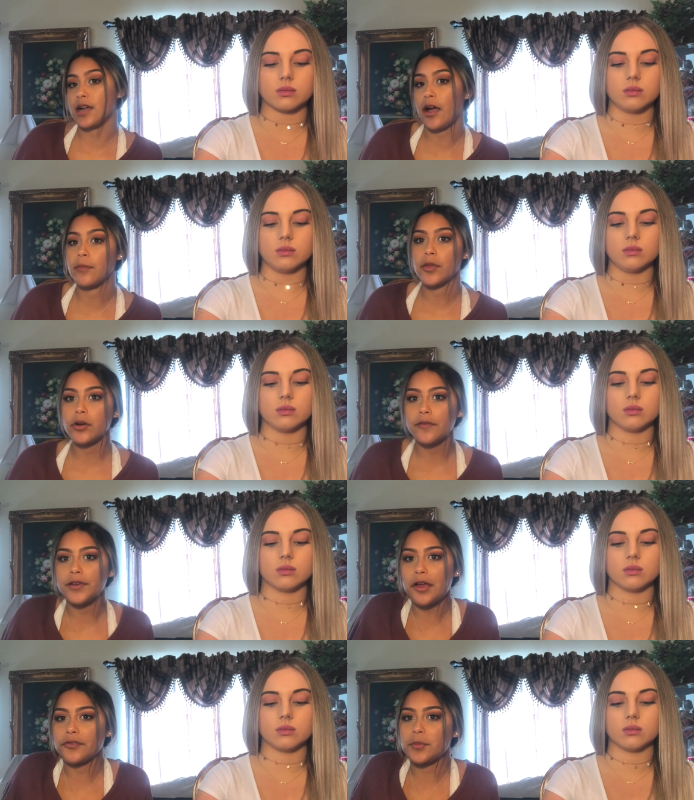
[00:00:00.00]
Speaker 1: I am. They don't even
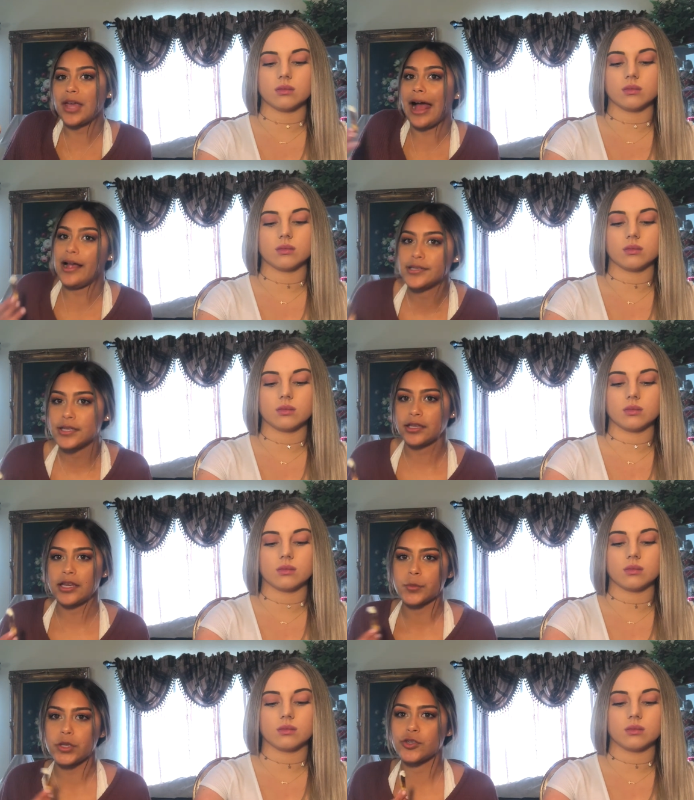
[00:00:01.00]
have to be as silly
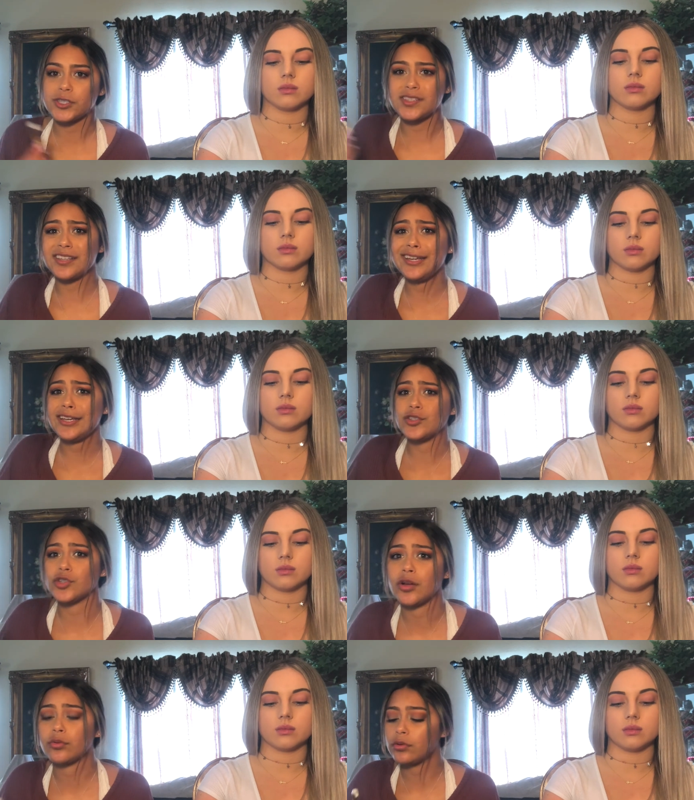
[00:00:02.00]
as me, just silly in
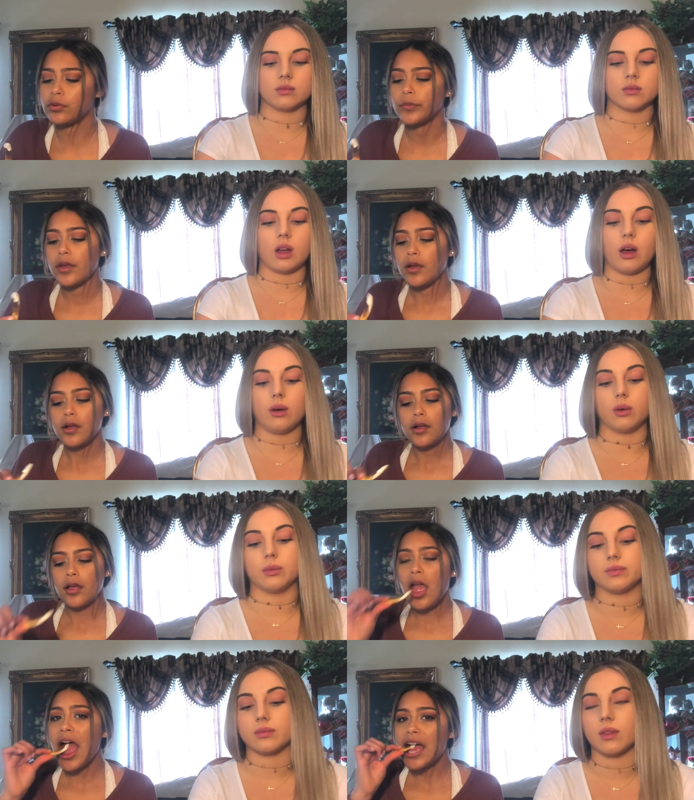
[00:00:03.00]
general. Oh,
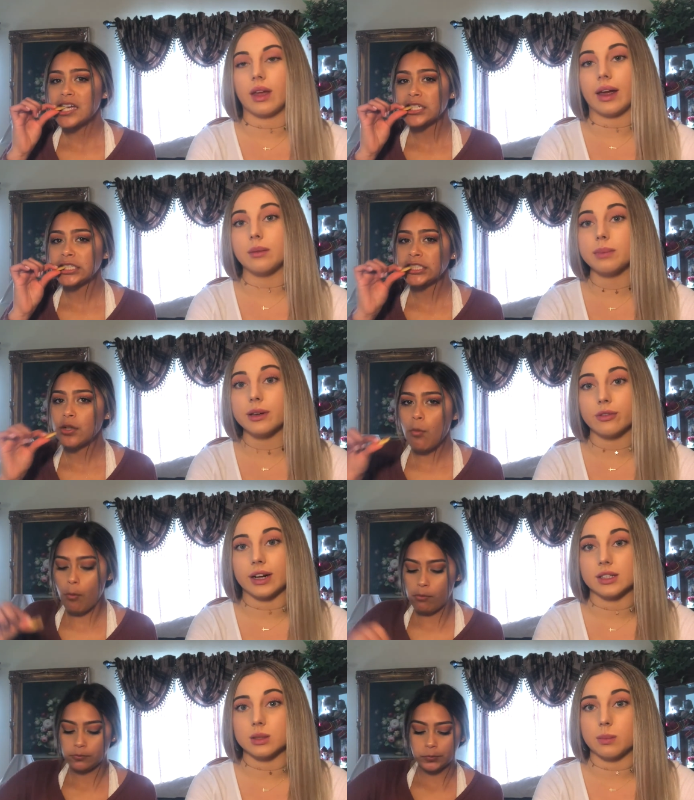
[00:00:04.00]
and be
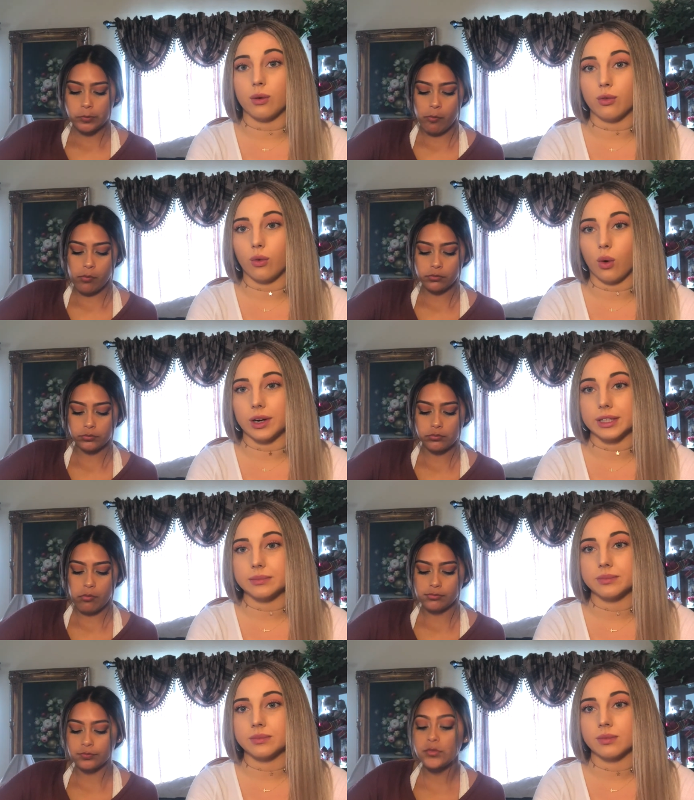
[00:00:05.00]
friends before.
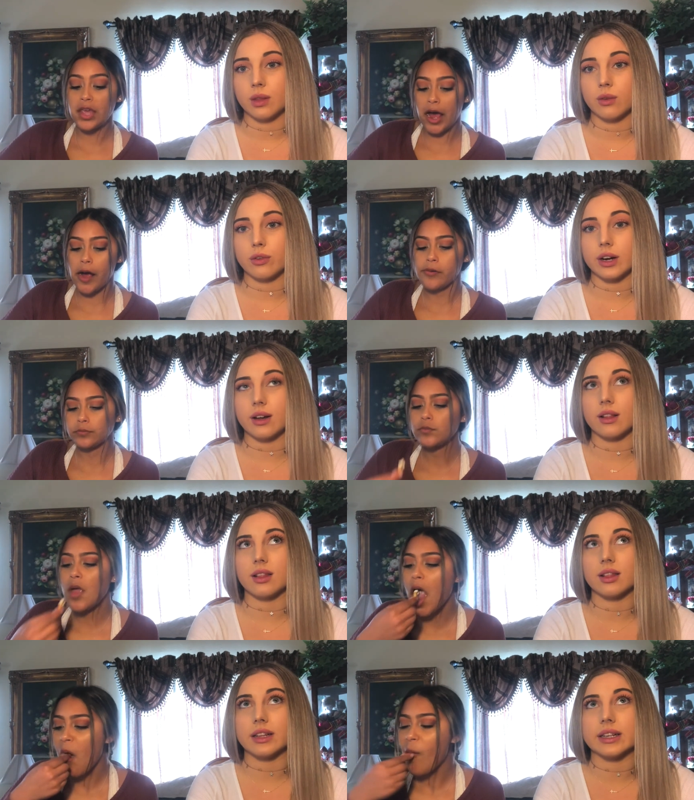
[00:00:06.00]
Speaker 2: Yeah. For at
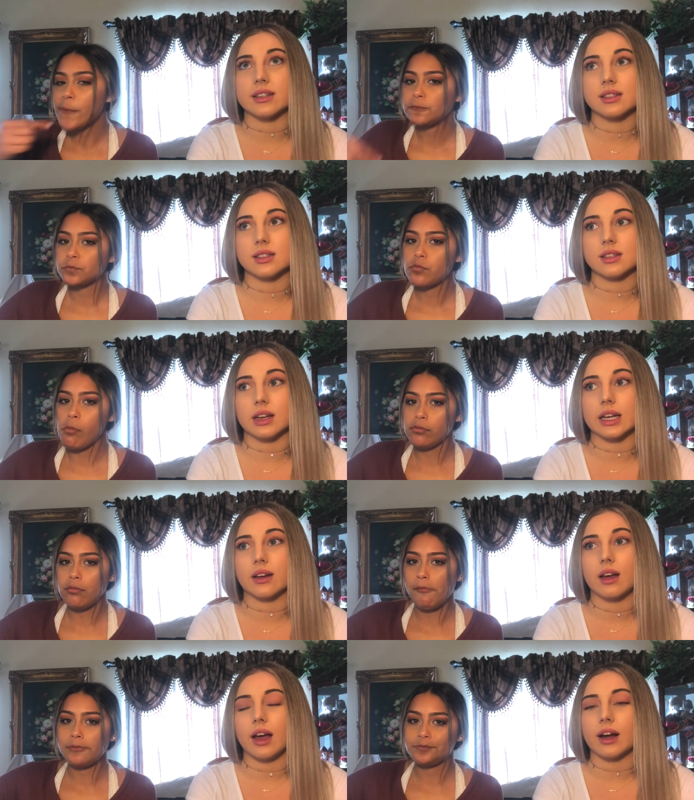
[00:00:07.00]
least, like,
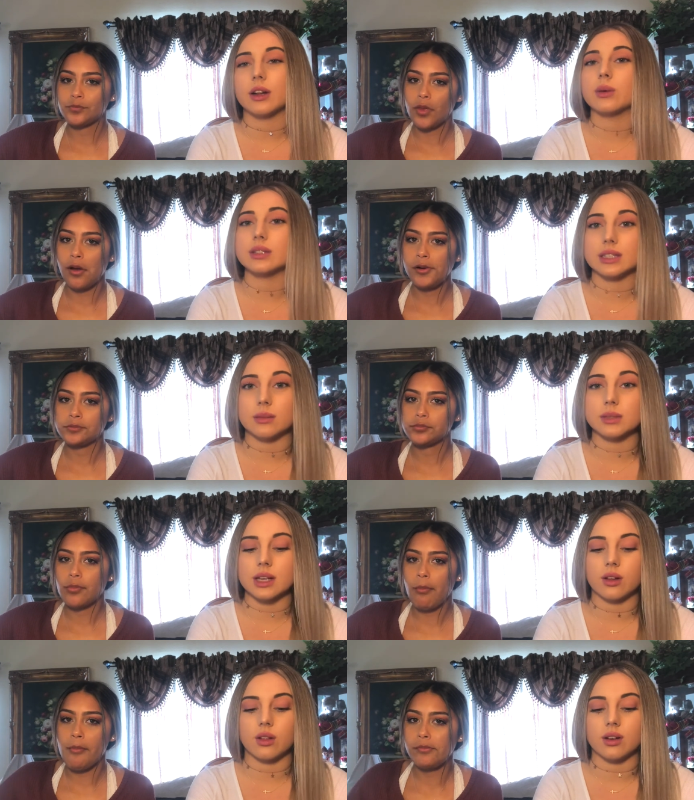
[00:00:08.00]
I know it seems
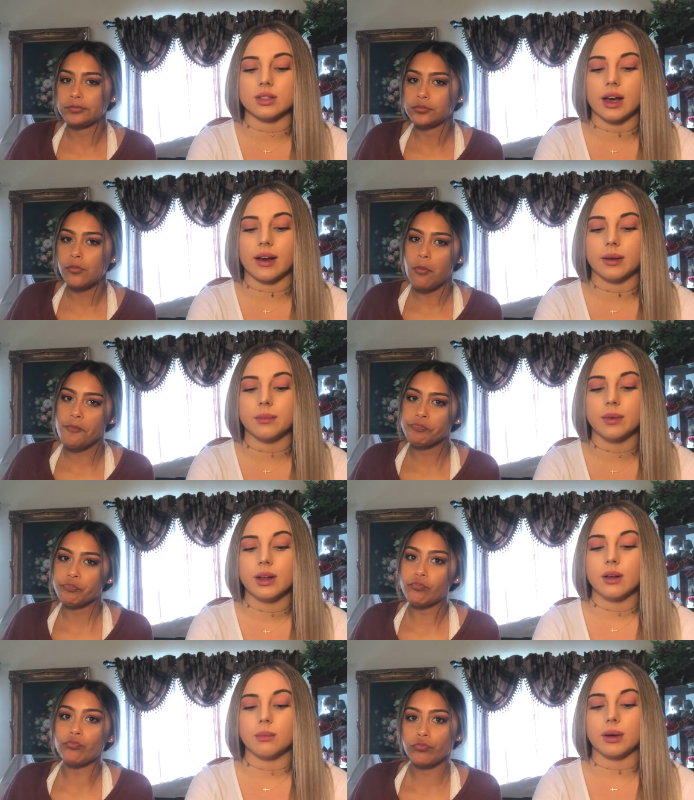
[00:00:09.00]
like a long time,
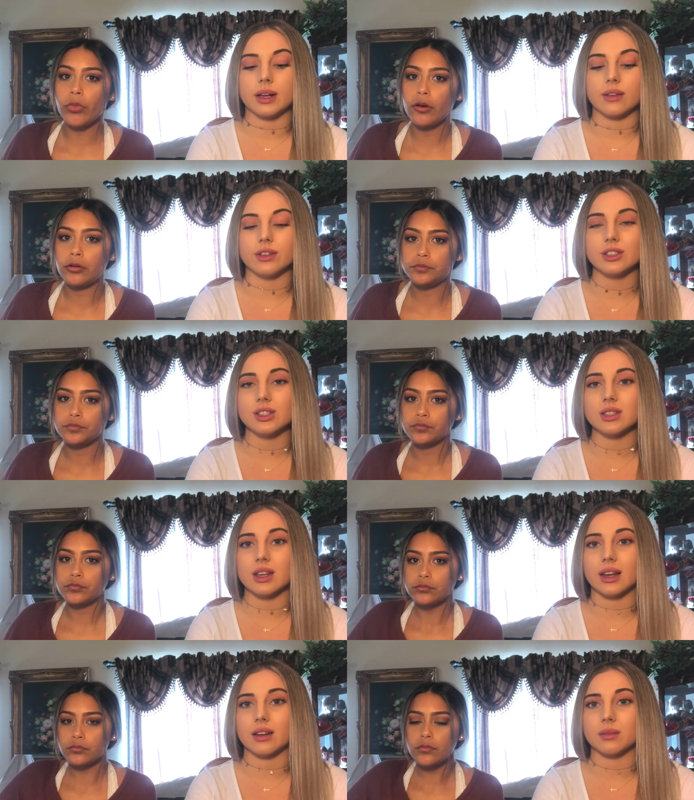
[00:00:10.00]
but even just
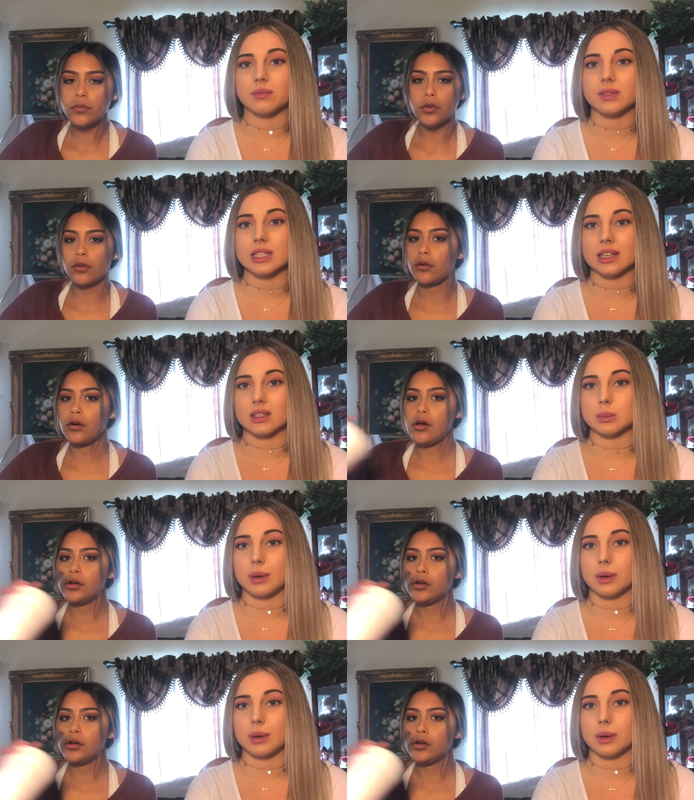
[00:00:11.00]
like 6